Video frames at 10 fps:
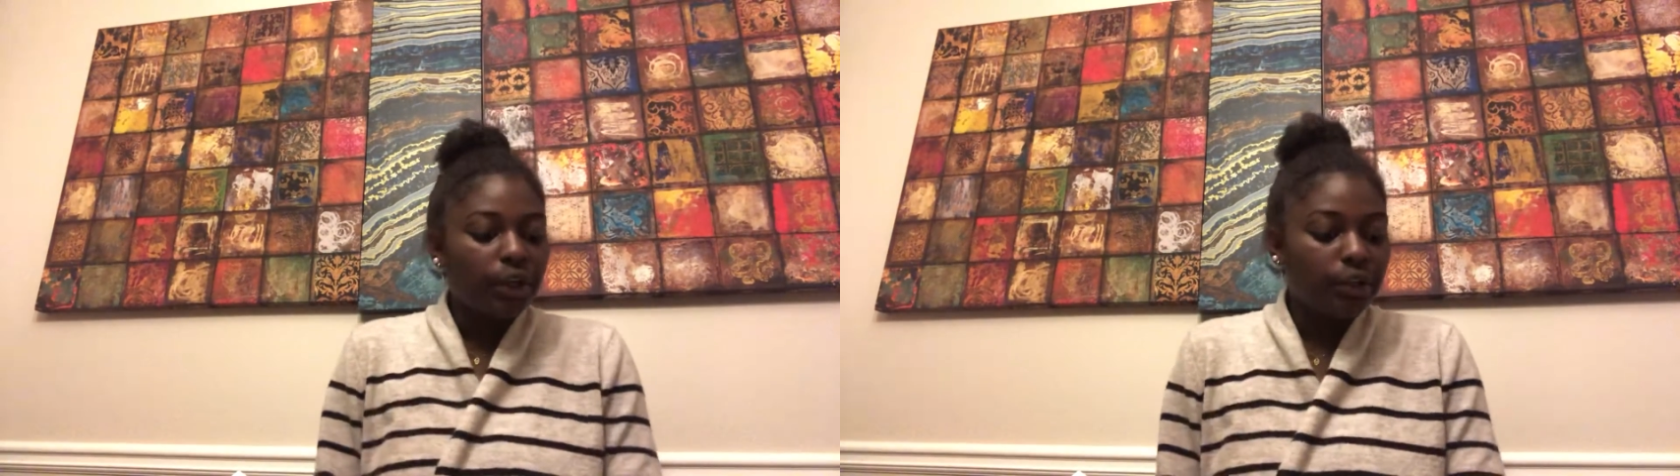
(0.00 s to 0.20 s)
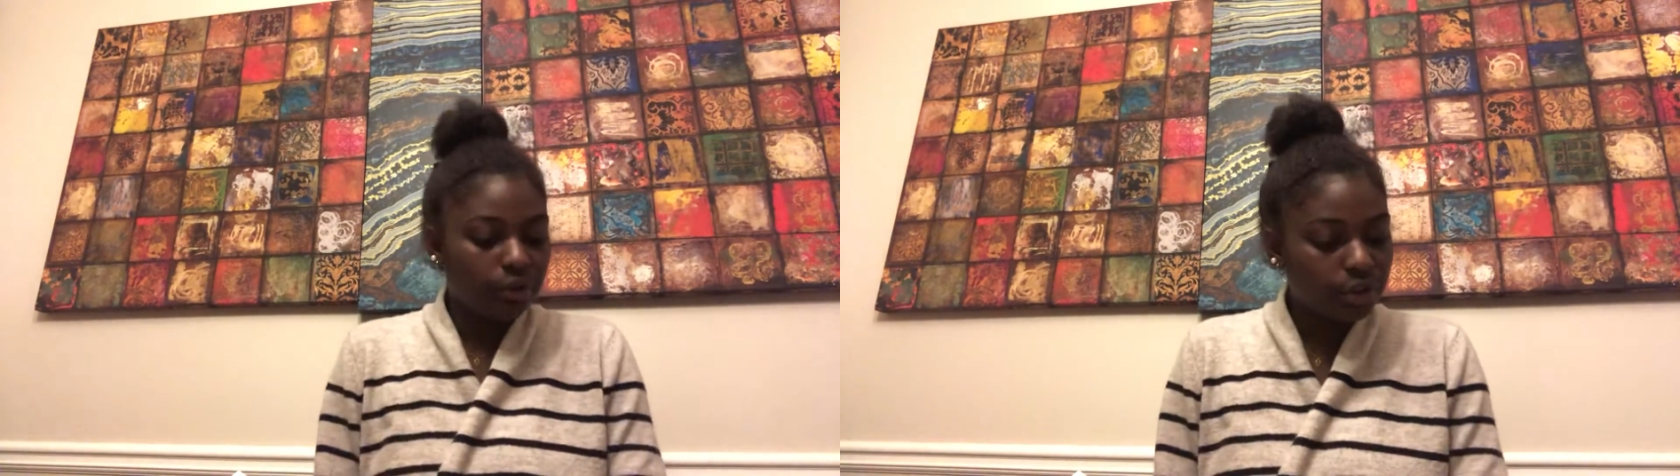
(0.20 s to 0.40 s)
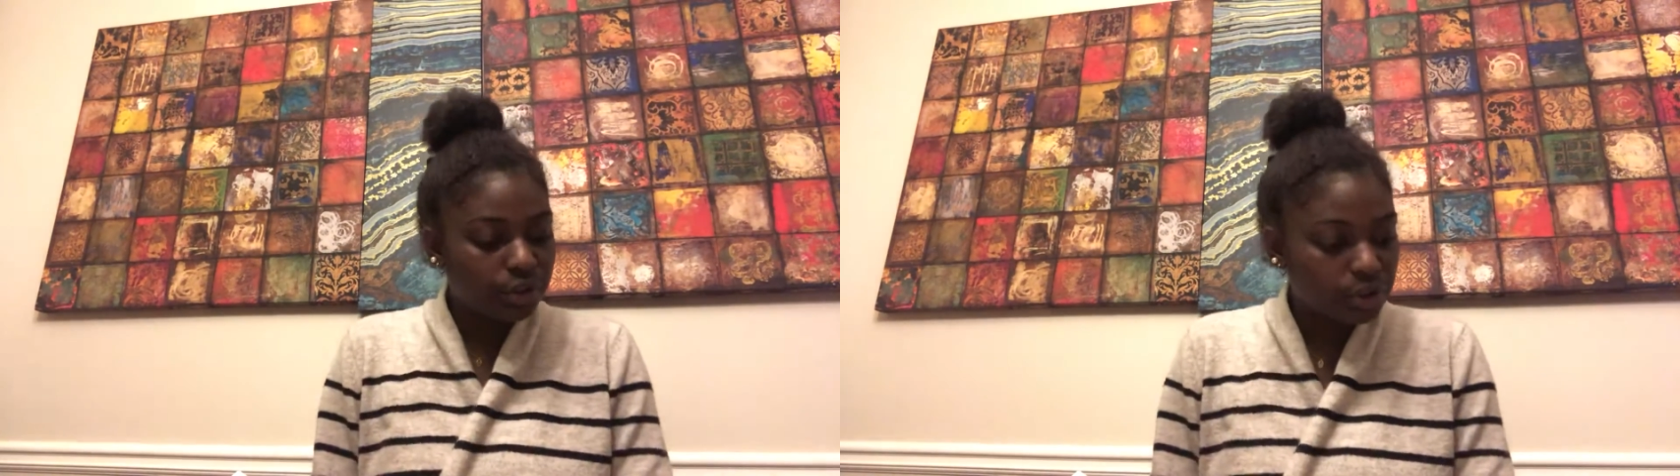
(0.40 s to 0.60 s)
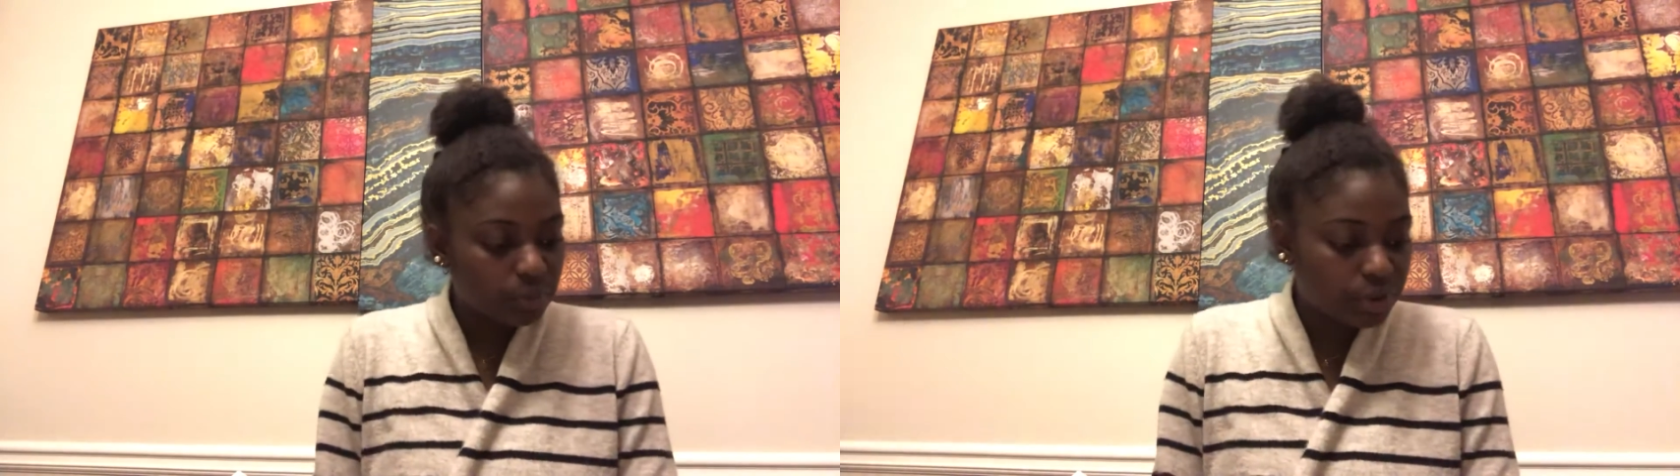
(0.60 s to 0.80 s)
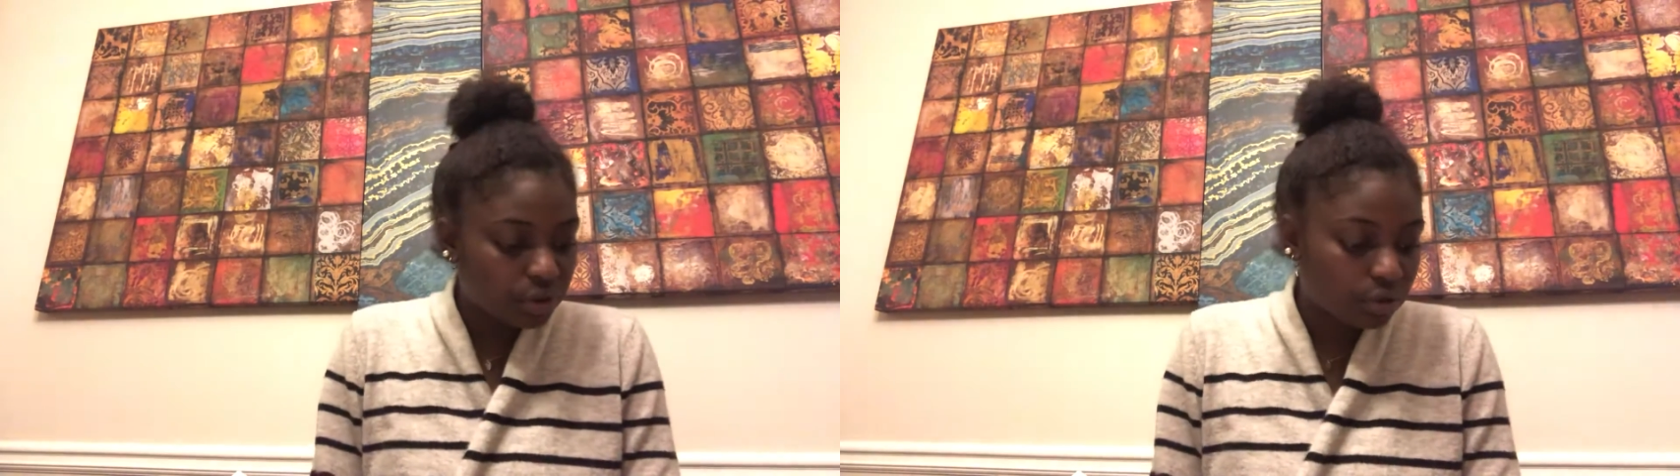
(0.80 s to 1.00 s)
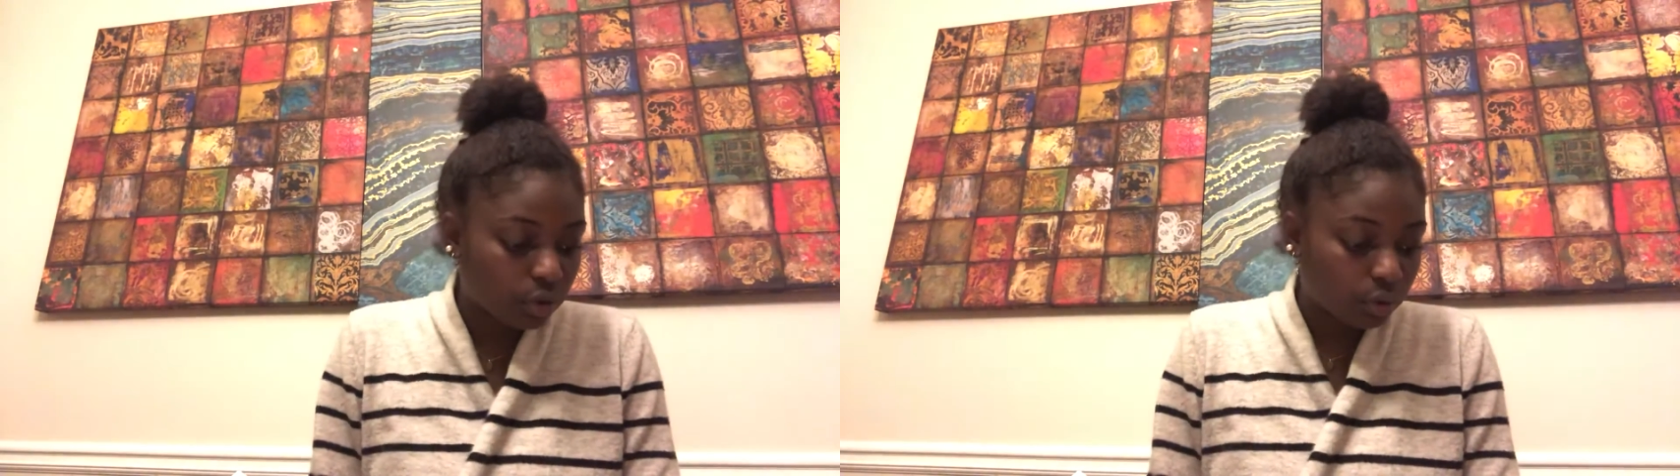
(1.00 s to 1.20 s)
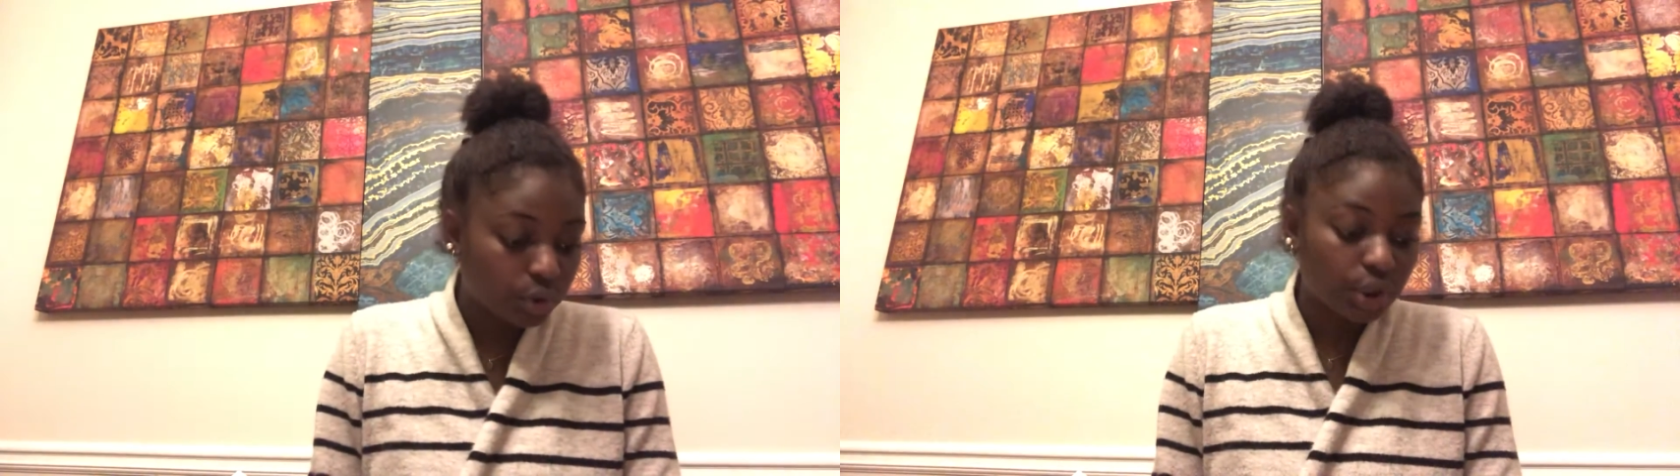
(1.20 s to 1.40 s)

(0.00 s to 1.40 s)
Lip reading: you just do what you're told